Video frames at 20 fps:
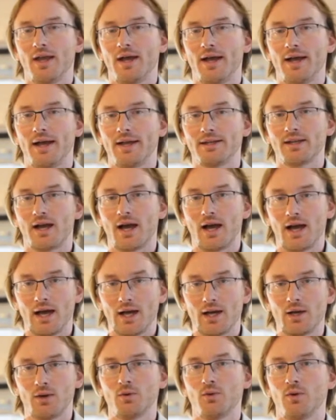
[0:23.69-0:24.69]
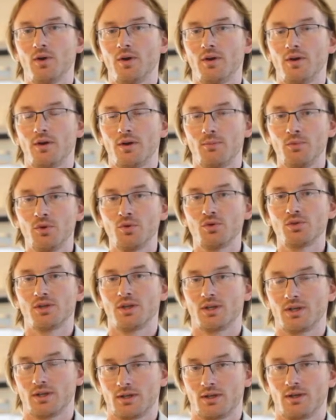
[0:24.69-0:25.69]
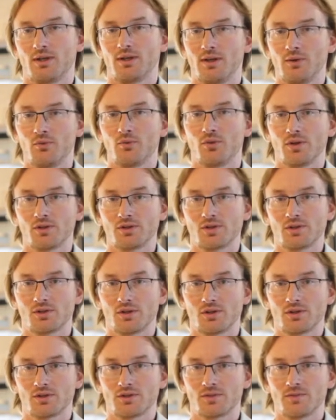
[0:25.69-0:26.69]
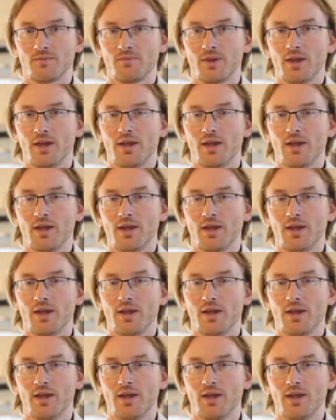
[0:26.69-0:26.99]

and how music influences us.